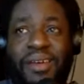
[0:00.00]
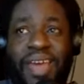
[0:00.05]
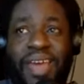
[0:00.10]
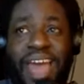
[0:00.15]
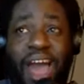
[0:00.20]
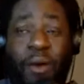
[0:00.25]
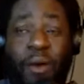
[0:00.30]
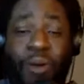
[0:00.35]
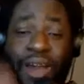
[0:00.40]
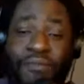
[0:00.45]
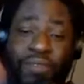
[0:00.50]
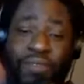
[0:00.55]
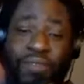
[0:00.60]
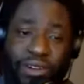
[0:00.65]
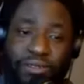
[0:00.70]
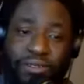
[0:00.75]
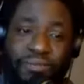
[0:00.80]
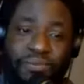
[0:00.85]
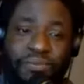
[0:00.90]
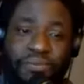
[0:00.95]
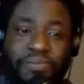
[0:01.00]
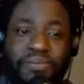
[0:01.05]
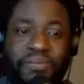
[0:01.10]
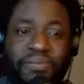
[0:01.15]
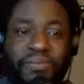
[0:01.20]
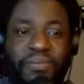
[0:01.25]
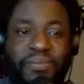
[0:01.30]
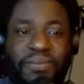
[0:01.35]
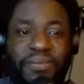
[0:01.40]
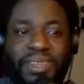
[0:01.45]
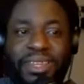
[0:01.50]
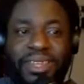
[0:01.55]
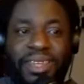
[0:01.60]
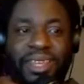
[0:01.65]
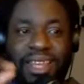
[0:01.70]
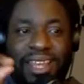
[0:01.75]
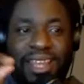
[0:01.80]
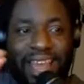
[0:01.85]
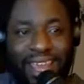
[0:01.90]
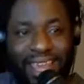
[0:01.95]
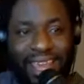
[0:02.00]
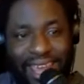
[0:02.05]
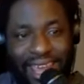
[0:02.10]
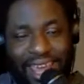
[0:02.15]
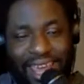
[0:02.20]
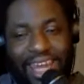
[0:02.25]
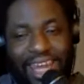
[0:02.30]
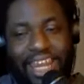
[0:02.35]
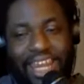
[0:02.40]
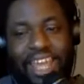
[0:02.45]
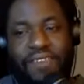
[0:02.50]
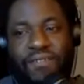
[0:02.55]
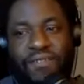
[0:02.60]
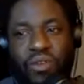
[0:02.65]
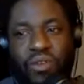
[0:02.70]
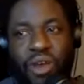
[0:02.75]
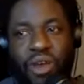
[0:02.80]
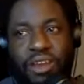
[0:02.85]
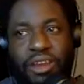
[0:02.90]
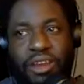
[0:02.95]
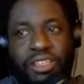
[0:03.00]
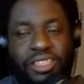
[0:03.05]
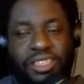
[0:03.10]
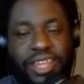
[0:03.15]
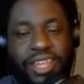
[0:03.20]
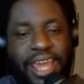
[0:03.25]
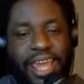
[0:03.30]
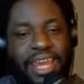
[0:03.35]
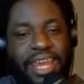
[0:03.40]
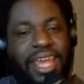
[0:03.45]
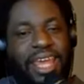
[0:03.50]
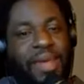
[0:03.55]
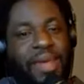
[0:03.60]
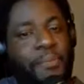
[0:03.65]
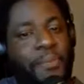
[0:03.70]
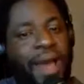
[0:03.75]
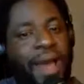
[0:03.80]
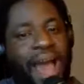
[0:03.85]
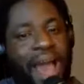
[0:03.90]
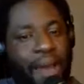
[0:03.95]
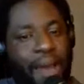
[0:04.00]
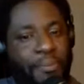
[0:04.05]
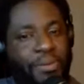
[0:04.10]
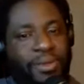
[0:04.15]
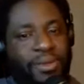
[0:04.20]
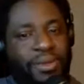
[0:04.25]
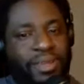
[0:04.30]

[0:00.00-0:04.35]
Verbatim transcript: However, again, if you understand hip hop,